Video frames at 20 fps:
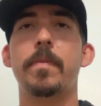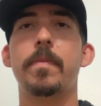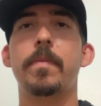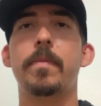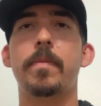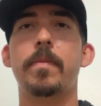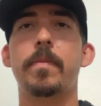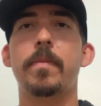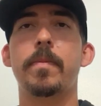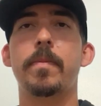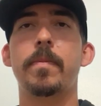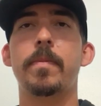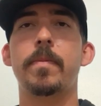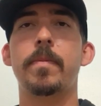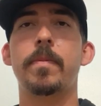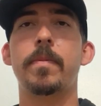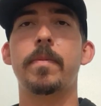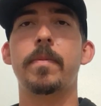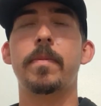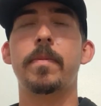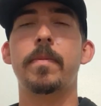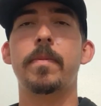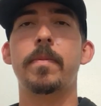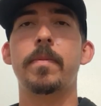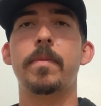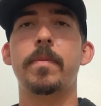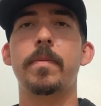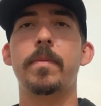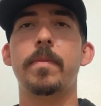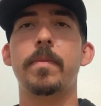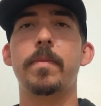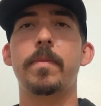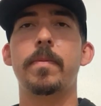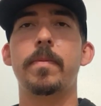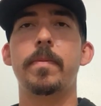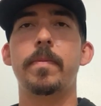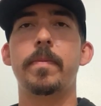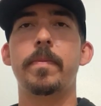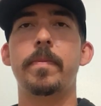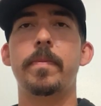
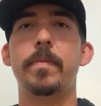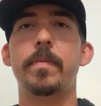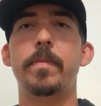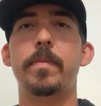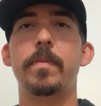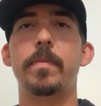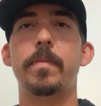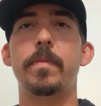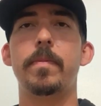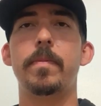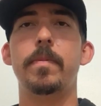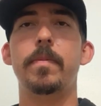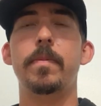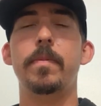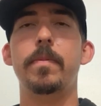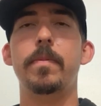[no speech]